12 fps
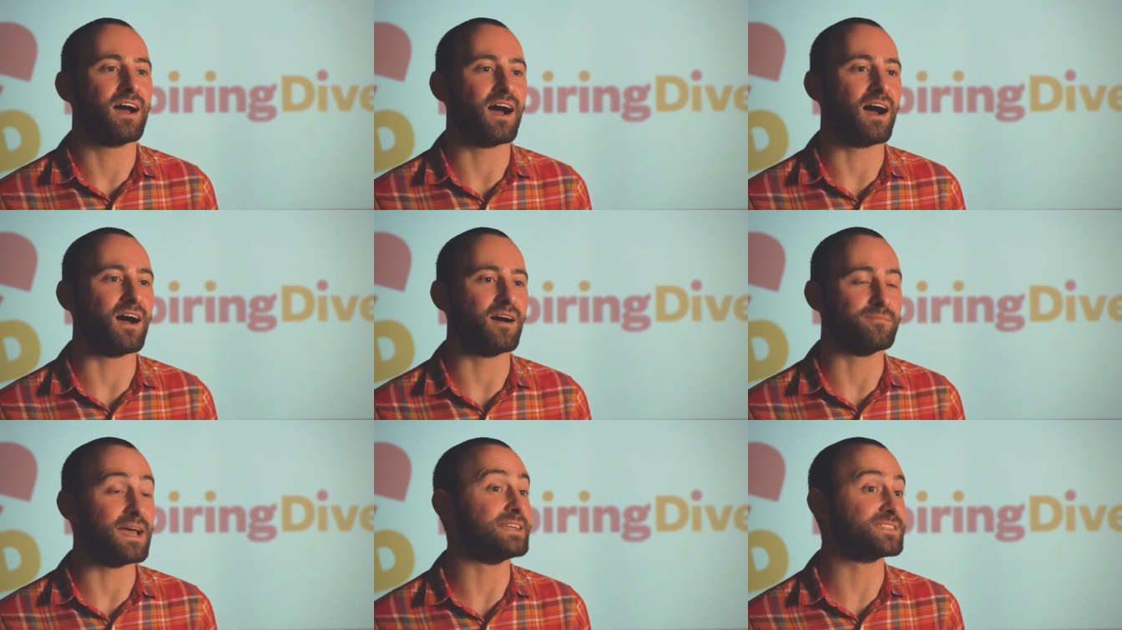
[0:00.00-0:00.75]

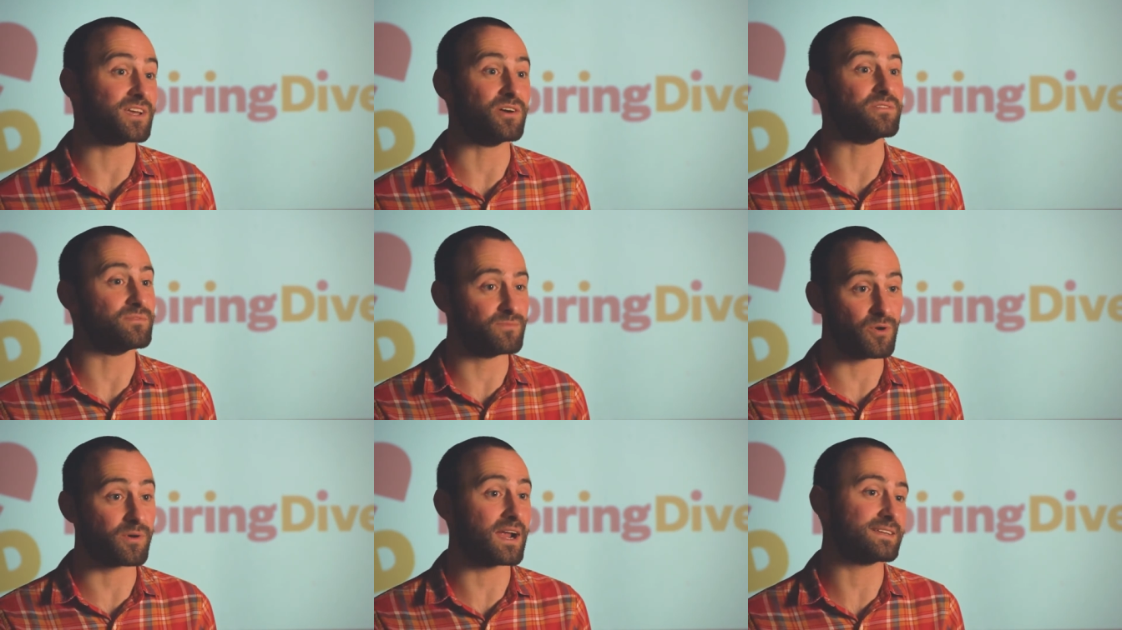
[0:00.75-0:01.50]
And so
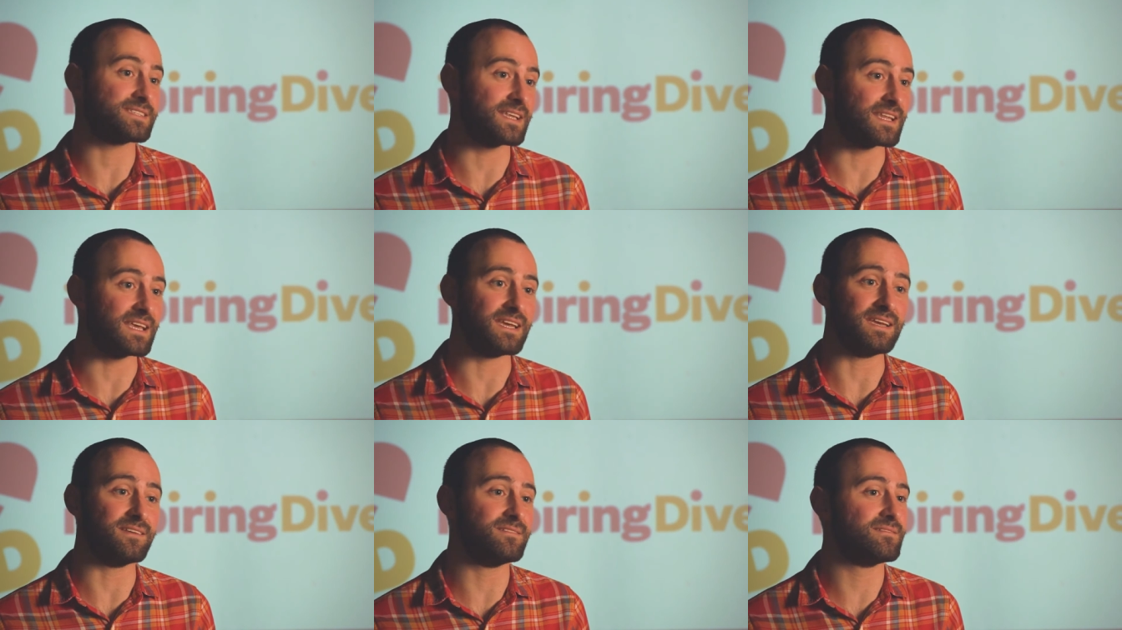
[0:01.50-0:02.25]
we were
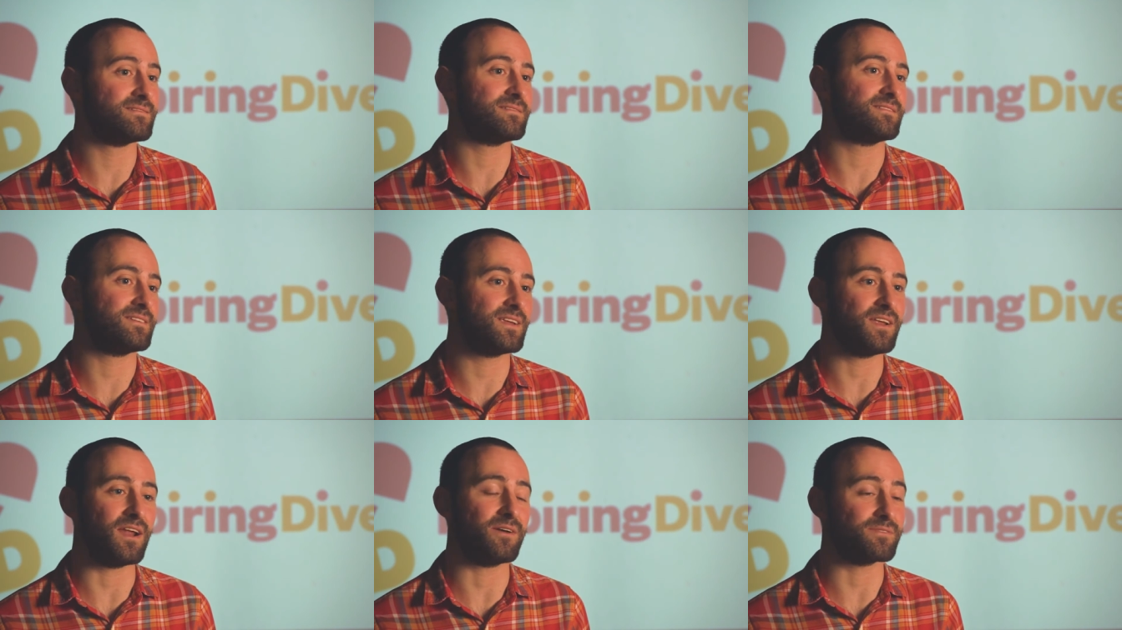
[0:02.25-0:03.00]
constantly,
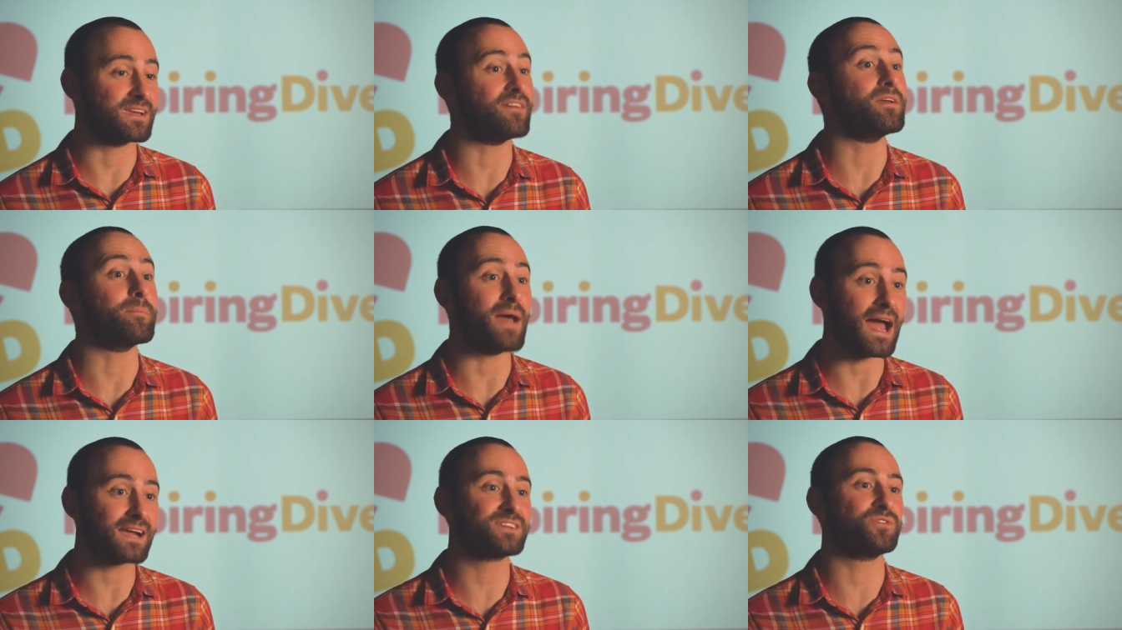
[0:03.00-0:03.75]
giving
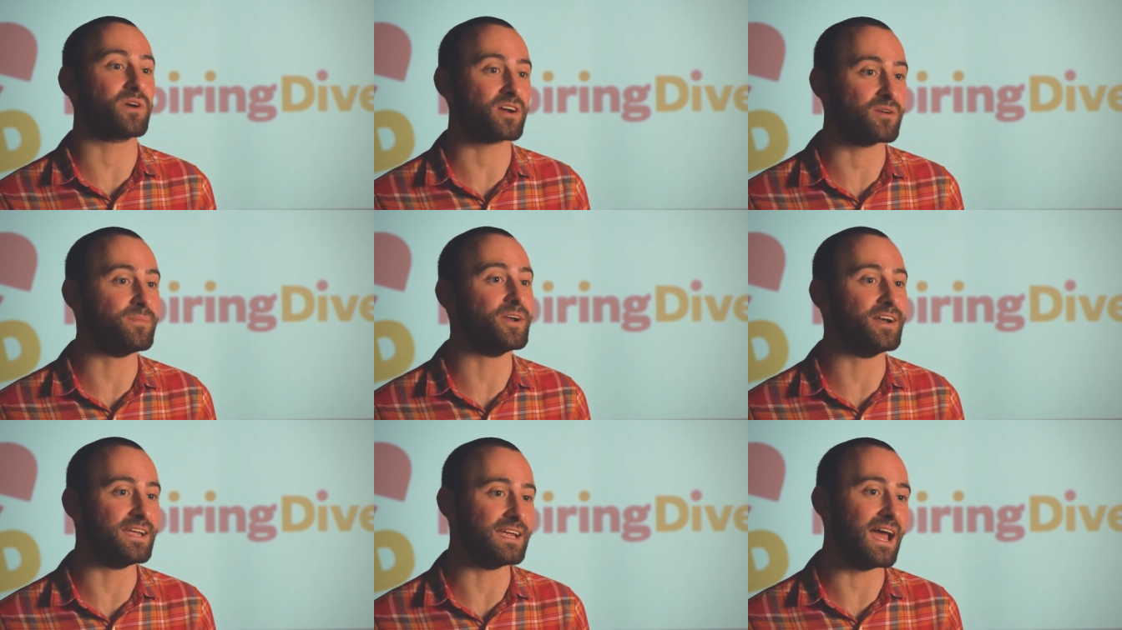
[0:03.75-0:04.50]
back to our
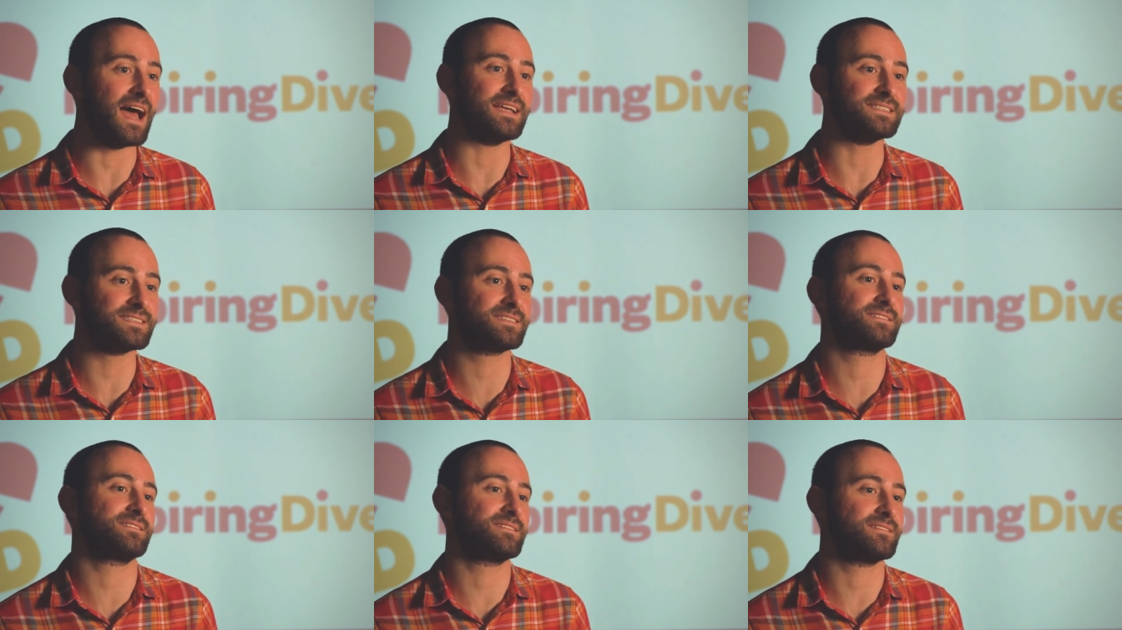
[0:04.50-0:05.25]
community
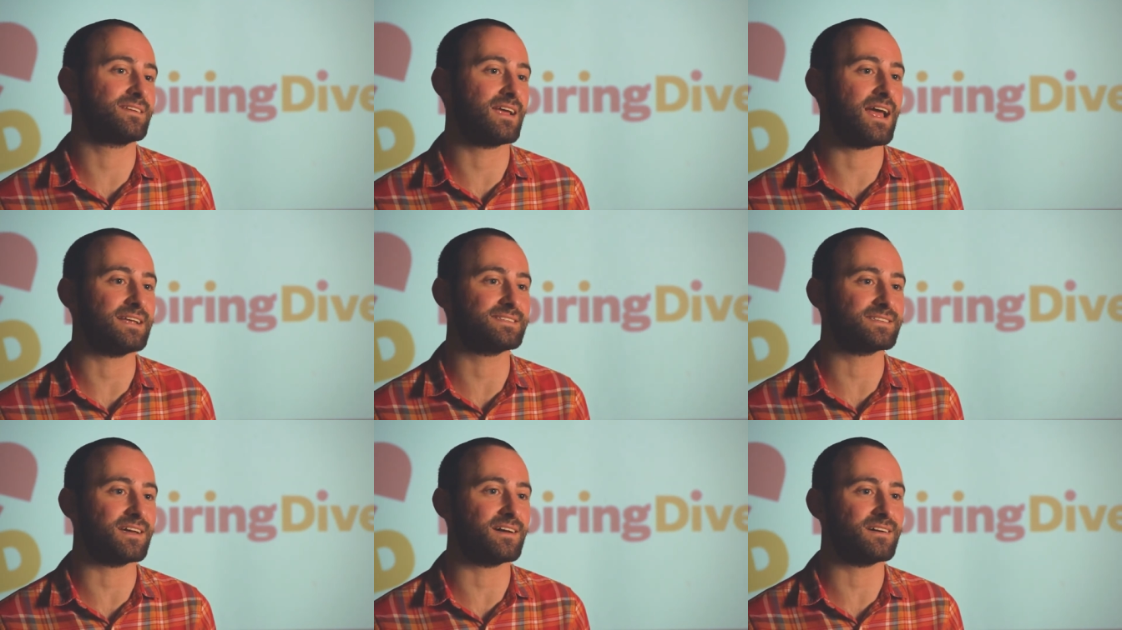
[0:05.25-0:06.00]
as
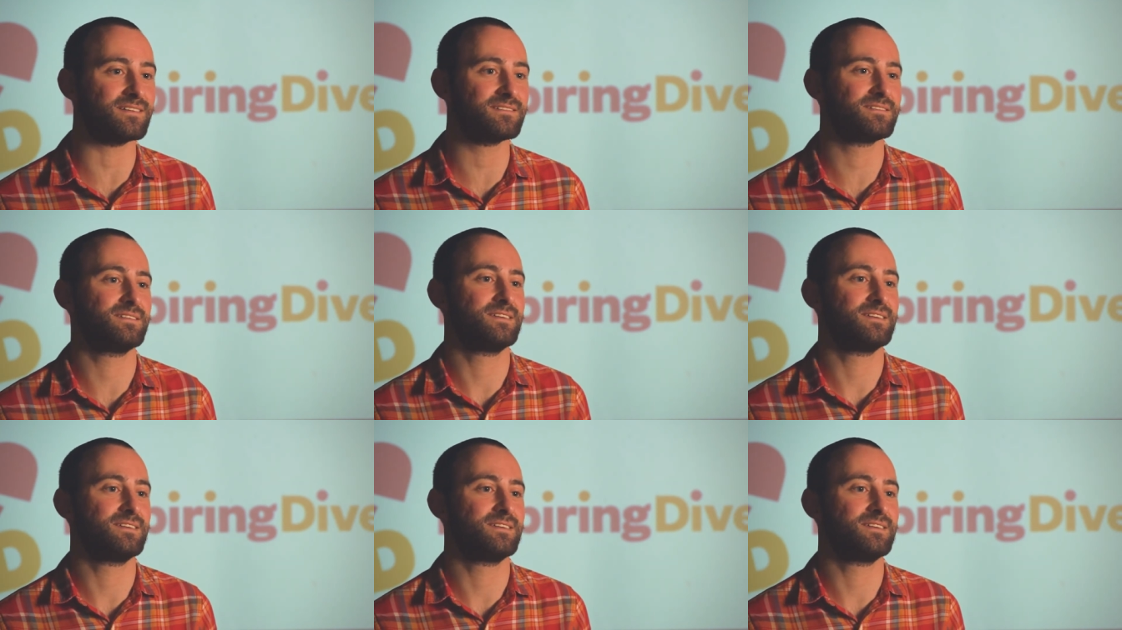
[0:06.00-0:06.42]
a